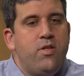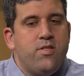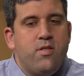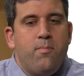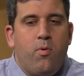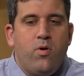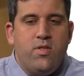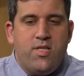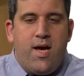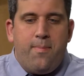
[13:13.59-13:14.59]
is an
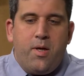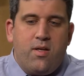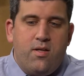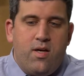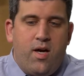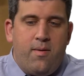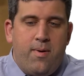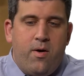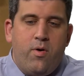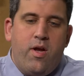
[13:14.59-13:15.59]
important topic to talk
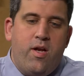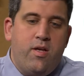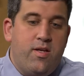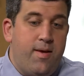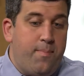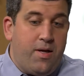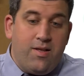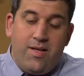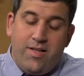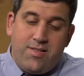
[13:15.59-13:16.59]
about, and
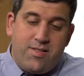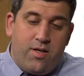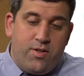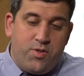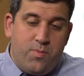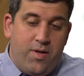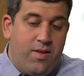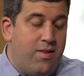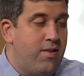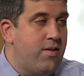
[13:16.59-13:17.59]
typically it starts
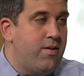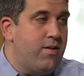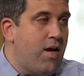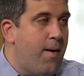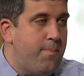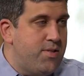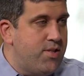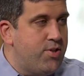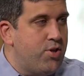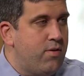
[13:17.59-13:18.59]
with the
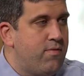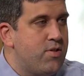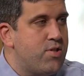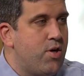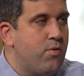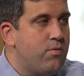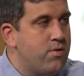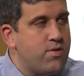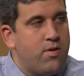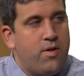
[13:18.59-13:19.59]
composition of the stone.
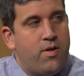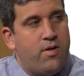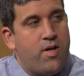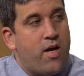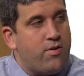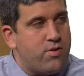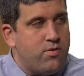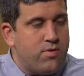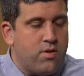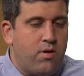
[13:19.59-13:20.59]
So not all
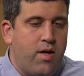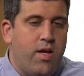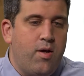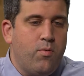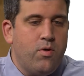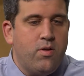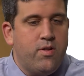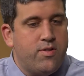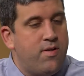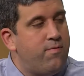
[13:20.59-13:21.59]
stones are created equal.
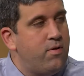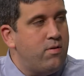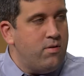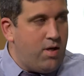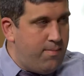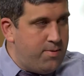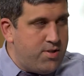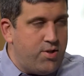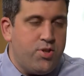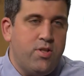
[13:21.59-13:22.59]
There's different
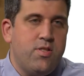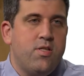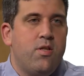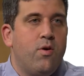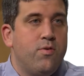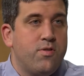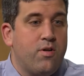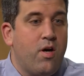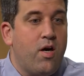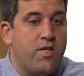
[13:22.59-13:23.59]
compositions, and those are
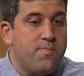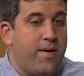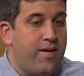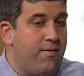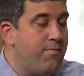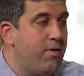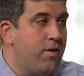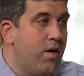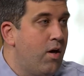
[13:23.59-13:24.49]
caused by different,